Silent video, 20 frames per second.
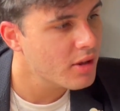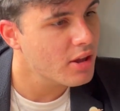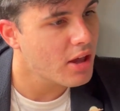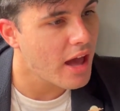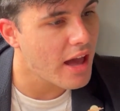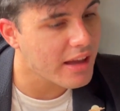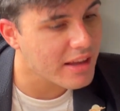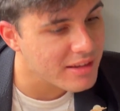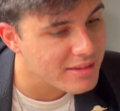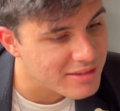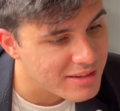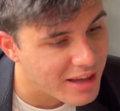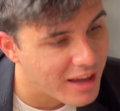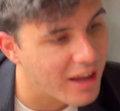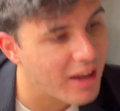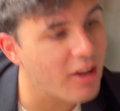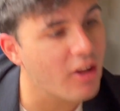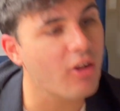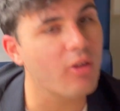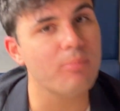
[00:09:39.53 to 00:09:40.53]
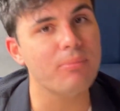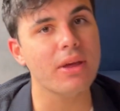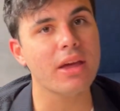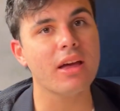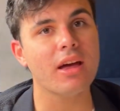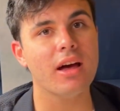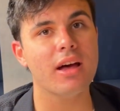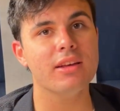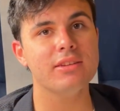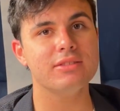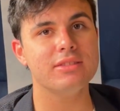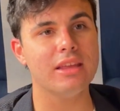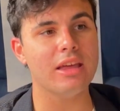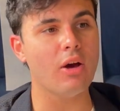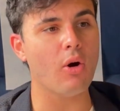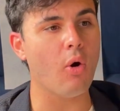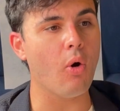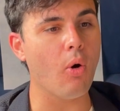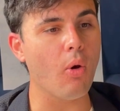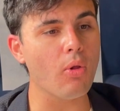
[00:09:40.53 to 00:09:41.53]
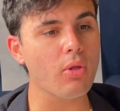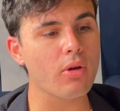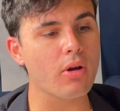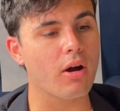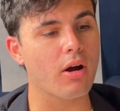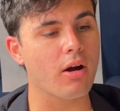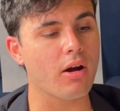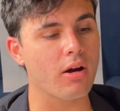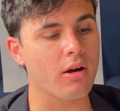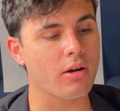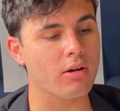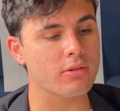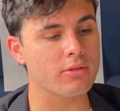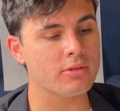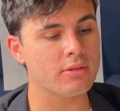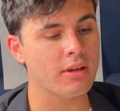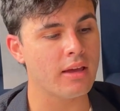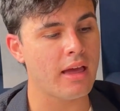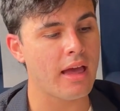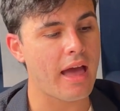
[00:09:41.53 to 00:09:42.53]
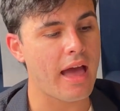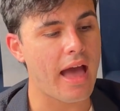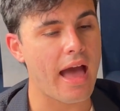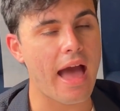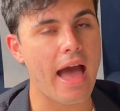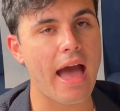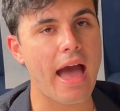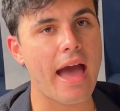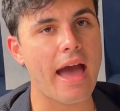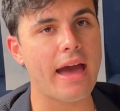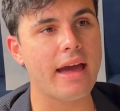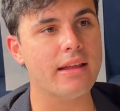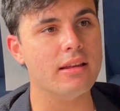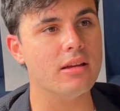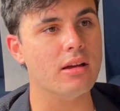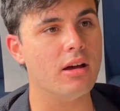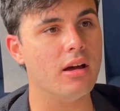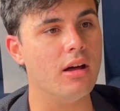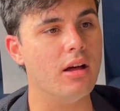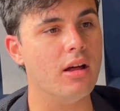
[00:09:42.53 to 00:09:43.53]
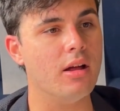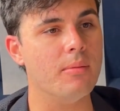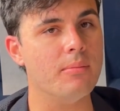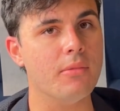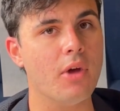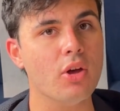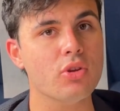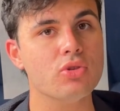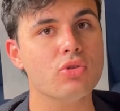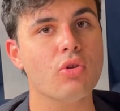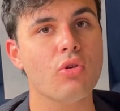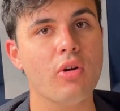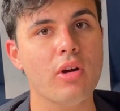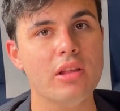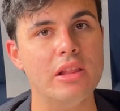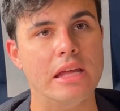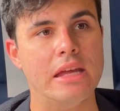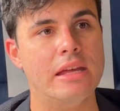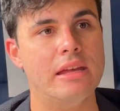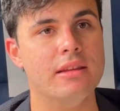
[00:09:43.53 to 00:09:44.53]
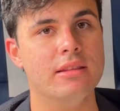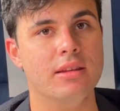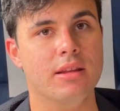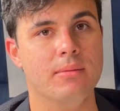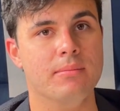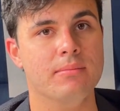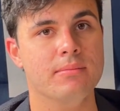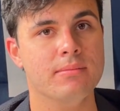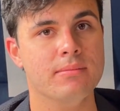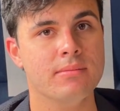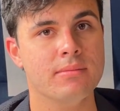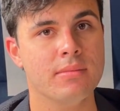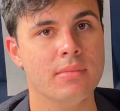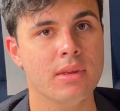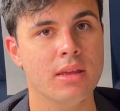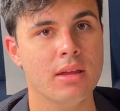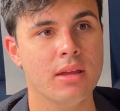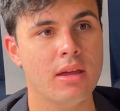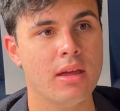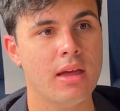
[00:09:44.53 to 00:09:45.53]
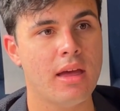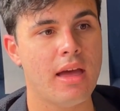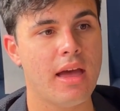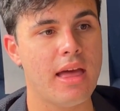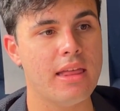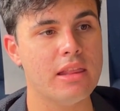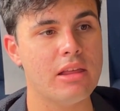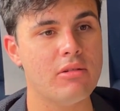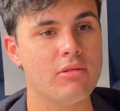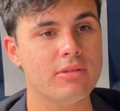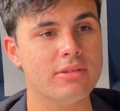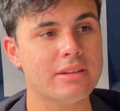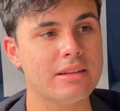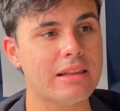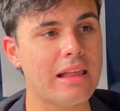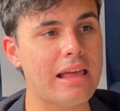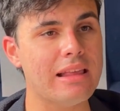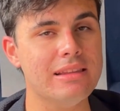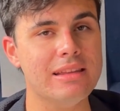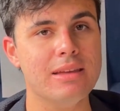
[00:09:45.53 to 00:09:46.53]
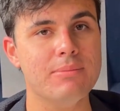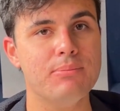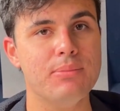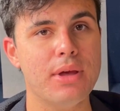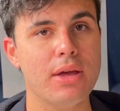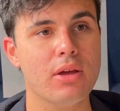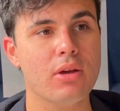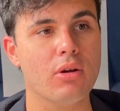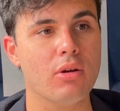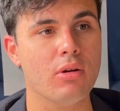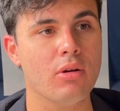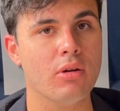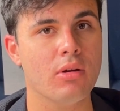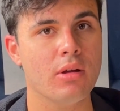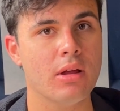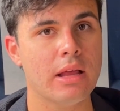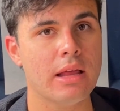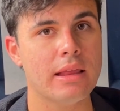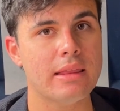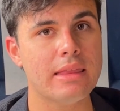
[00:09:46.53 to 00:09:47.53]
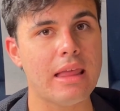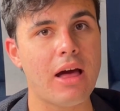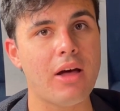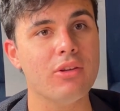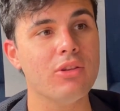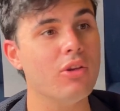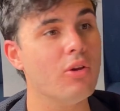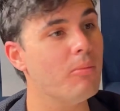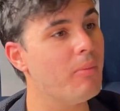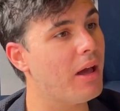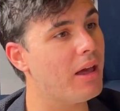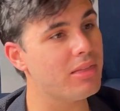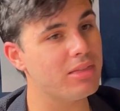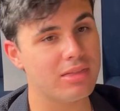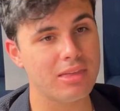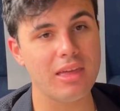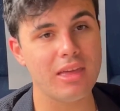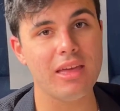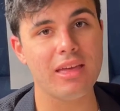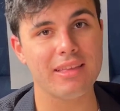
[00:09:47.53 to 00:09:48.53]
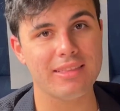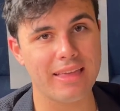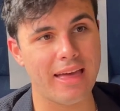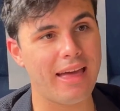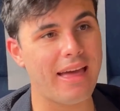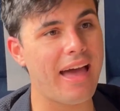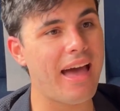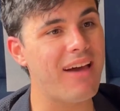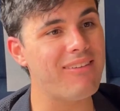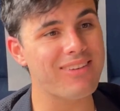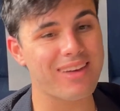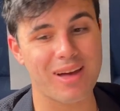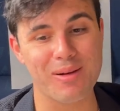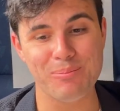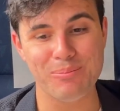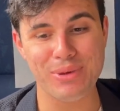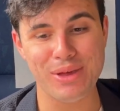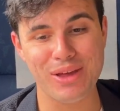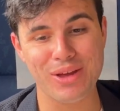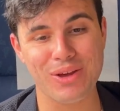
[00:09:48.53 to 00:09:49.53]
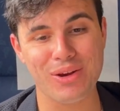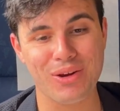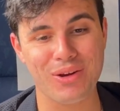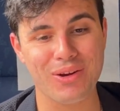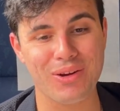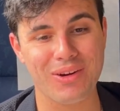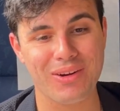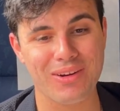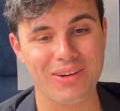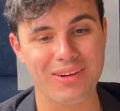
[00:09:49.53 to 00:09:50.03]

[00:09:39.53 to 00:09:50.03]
I can tell because the old cars had a toilet in them, and they were slightly bigger. Now you might think that having a bigger